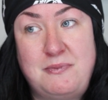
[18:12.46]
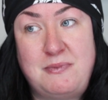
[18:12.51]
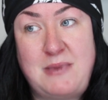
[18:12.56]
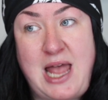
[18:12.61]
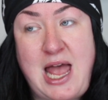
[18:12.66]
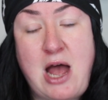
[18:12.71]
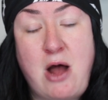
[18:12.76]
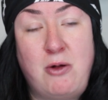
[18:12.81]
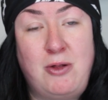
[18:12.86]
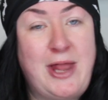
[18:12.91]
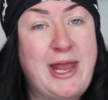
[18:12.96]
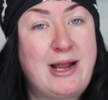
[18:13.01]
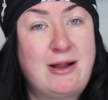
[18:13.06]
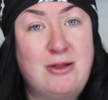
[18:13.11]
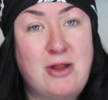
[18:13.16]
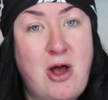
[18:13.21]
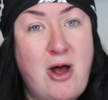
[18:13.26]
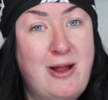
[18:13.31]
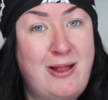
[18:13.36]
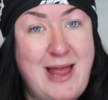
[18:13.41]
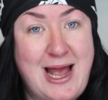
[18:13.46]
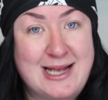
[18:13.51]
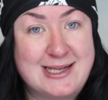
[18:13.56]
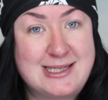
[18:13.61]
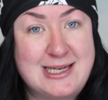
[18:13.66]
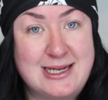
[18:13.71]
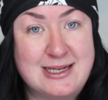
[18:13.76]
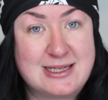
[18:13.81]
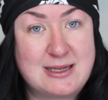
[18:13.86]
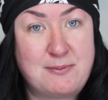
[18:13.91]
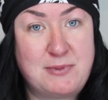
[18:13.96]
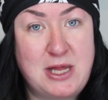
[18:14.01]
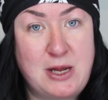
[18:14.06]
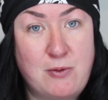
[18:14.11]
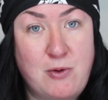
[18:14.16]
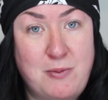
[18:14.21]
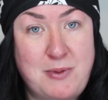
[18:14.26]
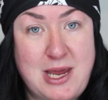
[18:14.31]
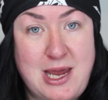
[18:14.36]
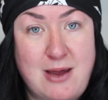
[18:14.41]
how like long-lasting something
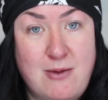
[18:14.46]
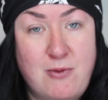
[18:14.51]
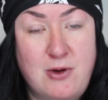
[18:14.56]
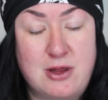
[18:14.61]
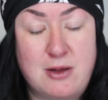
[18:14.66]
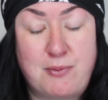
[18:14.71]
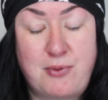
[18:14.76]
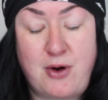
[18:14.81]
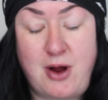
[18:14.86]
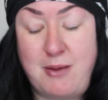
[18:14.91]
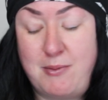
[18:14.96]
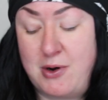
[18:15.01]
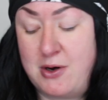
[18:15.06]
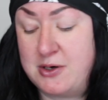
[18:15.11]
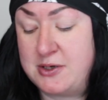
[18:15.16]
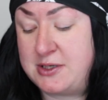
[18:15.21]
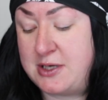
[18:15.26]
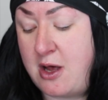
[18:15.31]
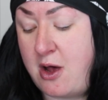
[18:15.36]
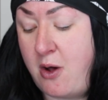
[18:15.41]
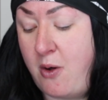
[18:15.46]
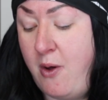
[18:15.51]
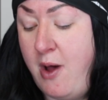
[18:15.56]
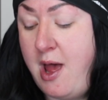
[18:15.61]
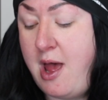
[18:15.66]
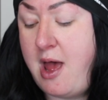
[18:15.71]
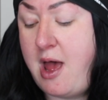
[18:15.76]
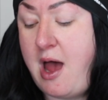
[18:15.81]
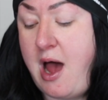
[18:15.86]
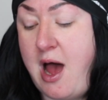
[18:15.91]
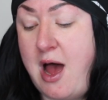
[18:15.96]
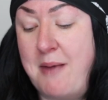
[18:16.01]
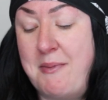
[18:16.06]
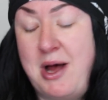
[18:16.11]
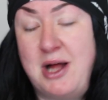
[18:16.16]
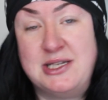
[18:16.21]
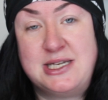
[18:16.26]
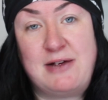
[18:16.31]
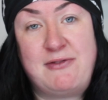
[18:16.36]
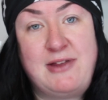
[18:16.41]
will be with a primer. So
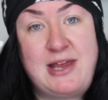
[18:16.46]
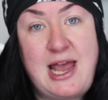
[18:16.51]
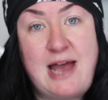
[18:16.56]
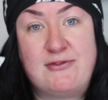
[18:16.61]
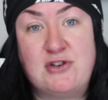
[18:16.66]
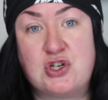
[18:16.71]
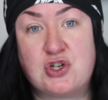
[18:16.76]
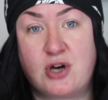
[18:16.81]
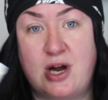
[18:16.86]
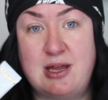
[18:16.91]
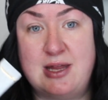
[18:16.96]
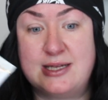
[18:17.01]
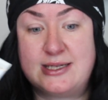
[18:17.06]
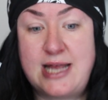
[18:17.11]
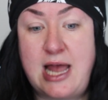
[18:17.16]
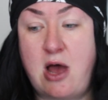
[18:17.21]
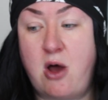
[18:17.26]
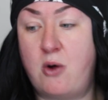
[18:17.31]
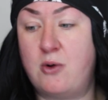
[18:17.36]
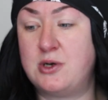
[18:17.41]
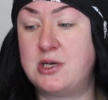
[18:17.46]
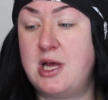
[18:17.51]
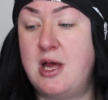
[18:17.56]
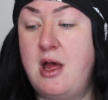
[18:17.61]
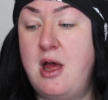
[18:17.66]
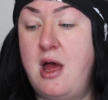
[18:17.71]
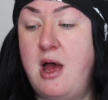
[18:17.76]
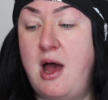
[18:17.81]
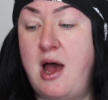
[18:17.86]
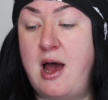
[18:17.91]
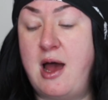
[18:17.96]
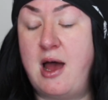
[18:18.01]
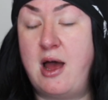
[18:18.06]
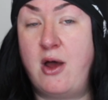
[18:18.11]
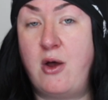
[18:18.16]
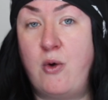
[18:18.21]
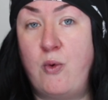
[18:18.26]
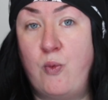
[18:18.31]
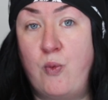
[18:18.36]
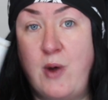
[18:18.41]
I'll definitely have to try this out
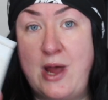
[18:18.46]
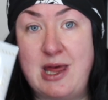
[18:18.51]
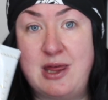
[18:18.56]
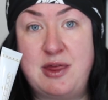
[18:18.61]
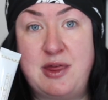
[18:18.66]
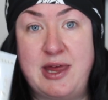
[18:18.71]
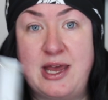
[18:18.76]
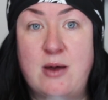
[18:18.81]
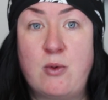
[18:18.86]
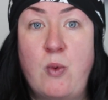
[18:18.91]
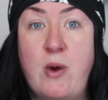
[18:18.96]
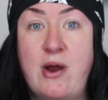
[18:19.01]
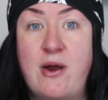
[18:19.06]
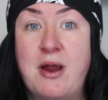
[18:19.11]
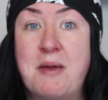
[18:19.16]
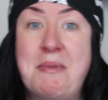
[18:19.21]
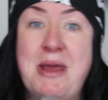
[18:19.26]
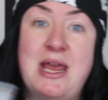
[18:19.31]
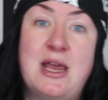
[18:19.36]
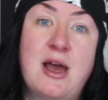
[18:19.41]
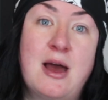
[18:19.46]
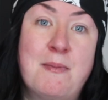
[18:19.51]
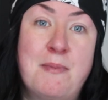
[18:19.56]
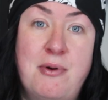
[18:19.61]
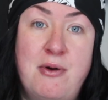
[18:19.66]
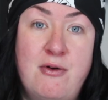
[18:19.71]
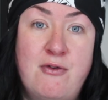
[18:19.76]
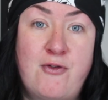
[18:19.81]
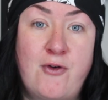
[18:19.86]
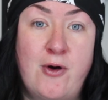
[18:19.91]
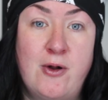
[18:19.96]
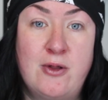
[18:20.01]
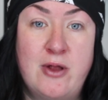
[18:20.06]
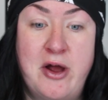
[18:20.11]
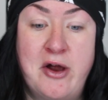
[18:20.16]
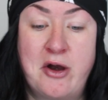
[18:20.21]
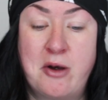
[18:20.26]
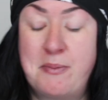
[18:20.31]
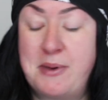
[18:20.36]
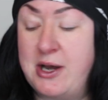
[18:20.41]
with like wearing makeup for a
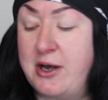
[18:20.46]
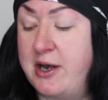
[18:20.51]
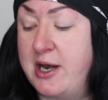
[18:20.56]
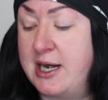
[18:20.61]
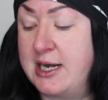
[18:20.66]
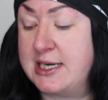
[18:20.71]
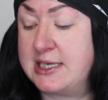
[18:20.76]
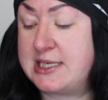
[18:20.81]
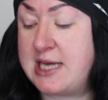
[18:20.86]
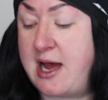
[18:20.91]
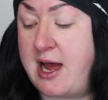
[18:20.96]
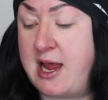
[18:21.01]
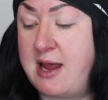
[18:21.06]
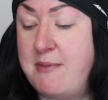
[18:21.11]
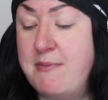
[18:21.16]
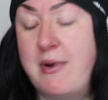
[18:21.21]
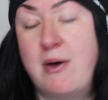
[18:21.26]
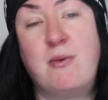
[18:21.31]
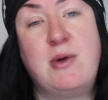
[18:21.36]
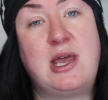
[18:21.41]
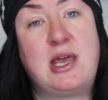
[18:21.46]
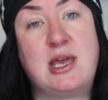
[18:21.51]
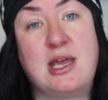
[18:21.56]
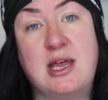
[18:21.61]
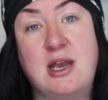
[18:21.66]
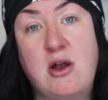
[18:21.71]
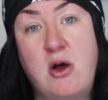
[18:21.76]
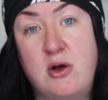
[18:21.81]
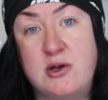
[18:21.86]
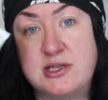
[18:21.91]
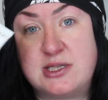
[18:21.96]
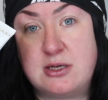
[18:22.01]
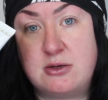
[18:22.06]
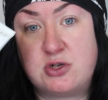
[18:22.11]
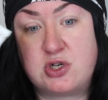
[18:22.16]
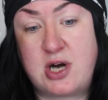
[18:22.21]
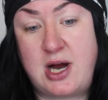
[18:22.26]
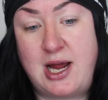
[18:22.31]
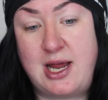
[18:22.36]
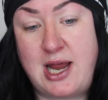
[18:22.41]
longer period of time, but we can also
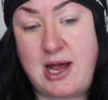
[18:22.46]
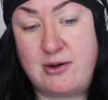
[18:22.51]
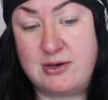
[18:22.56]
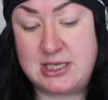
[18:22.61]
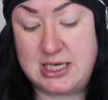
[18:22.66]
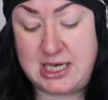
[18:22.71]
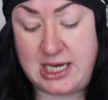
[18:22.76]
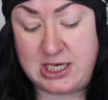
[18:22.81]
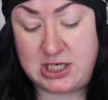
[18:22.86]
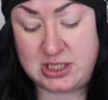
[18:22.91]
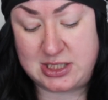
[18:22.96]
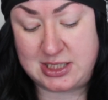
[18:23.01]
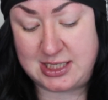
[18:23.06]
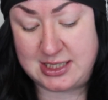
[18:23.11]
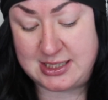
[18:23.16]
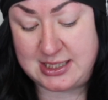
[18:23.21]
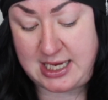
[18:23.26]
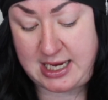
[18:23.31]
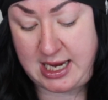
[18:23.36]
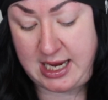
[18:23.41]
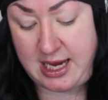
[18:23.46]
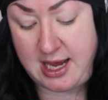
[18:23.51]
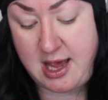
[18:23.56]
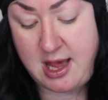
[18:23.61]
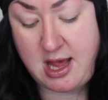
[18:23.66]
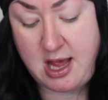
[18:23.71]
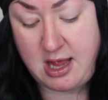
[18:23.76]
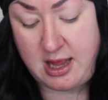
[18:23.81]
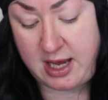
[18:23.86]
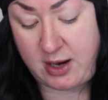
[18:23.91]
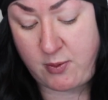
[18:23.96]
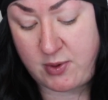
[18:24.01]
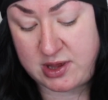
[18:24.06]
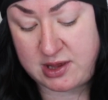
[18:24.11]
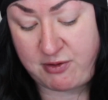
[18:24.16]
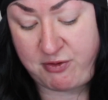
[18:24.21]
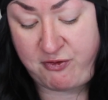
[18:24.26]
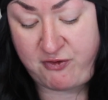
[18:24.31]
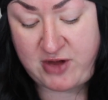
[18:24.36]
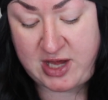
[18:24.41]
try it out today just to see like what
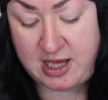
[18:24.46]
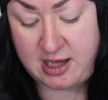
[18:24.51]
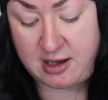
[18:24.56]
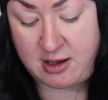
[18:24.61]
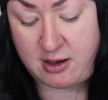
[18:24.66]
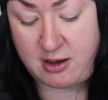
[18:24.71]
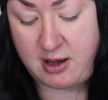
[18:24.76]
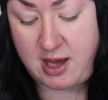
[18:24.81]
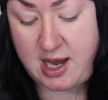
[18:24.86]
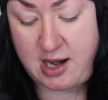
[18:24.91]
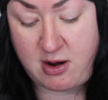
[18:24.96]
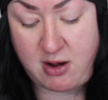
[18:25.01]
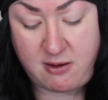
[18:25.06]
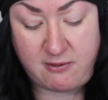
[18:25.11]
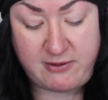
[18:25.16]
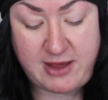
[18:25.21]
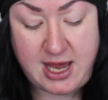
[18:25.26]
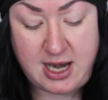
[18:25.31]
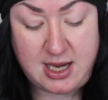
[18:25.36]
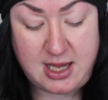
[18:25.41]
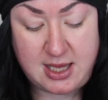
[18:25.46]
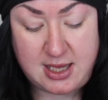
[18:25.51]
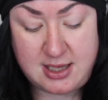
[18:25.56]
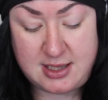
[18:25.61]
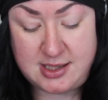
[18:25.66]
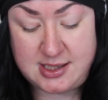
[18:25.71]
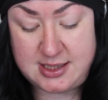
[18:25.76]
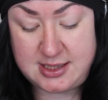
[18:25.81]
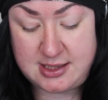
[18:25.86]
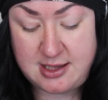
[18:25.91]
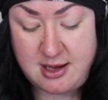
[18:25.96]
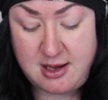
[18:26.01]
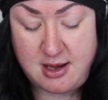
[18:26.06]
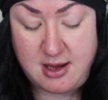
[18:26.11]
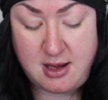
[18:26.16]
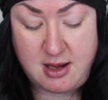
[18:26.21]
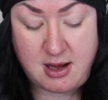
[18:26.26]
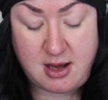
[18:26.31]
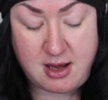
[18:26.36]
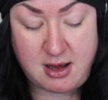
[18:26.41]
the feel and all of that is.
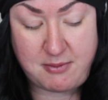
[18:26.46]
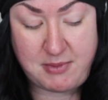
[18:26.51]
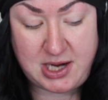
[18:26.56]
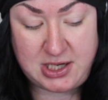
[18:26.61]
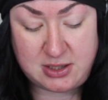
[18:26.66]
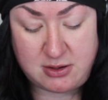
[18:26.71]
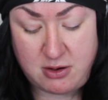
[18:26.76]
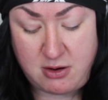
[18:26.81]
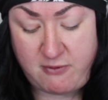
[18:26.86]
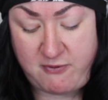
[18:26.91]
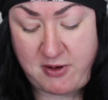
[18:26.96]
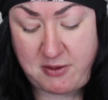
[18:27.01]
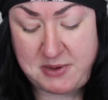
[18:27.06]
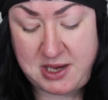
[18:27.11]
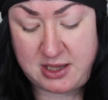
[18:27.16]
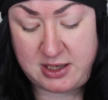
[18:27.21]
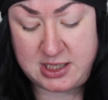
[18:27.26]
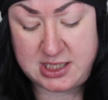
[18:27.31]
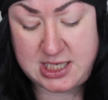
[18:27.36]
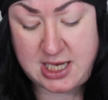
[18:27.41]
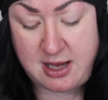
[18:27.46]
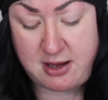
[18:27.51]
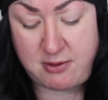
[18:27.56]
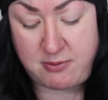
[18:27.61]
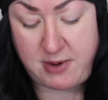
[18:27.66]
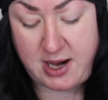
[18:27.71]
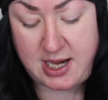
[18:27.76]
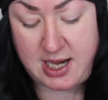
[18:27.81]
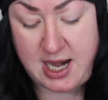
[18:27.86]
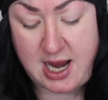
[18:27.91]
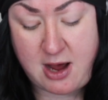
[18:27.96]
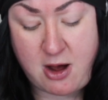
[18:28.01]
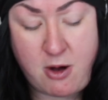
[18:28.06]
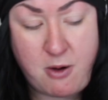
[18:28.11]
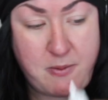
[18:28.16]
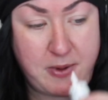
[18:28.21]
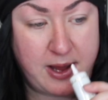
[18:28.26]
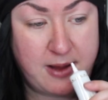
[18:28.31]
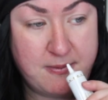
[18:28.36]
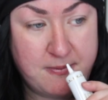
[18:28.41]
I don't know if I'll be able to tell right
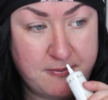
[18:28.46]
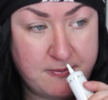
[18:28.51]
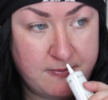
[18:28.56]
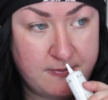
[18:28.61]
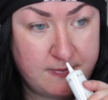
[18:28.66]
now, but